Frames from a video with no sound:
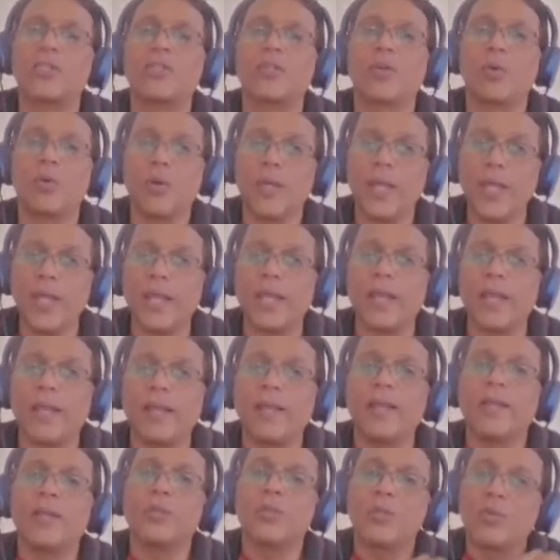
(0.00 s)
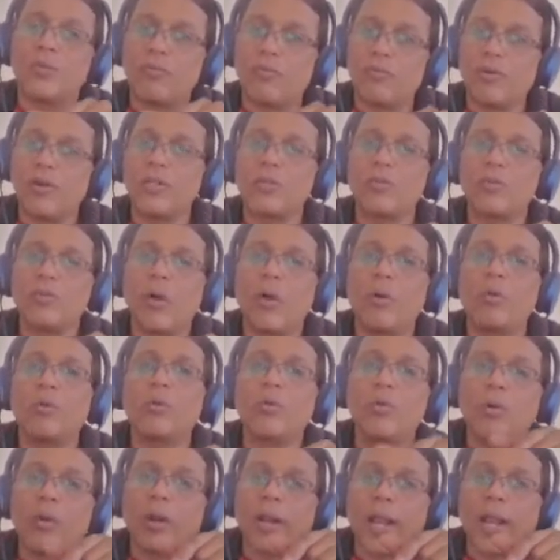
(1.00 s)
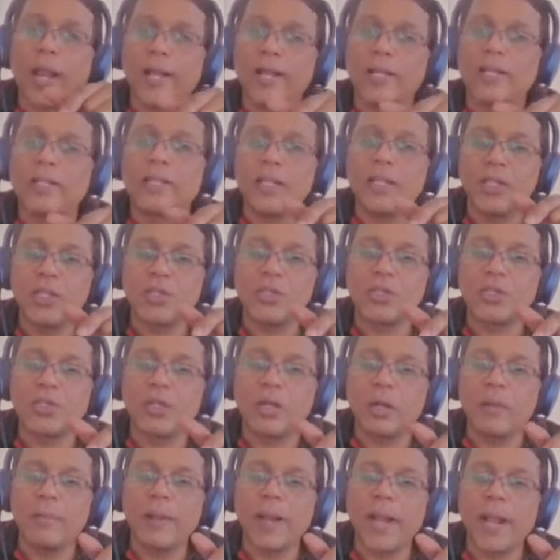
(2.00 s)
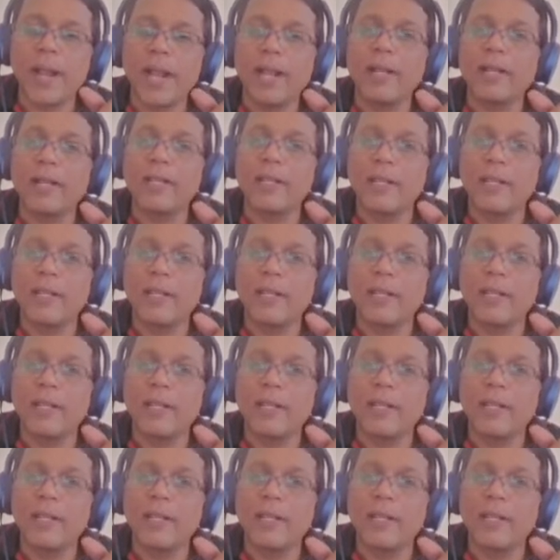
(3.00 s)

Okay, so first we have to write this term and